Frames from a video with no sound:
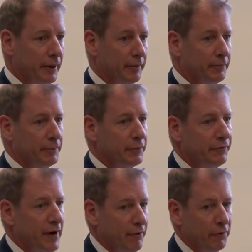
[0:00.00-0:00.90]
a
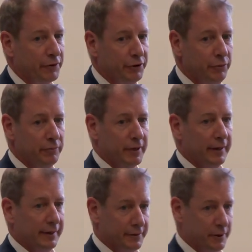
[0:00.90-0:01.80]
five over two than
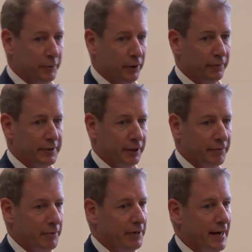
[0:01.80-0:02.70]
it is to build single
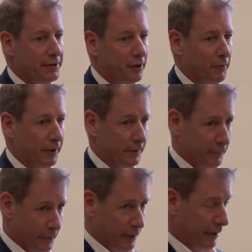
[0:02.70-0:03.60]
family detached home on a
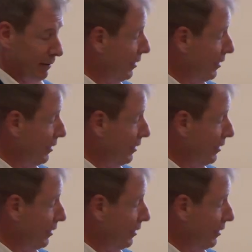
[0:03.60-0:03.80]
on a,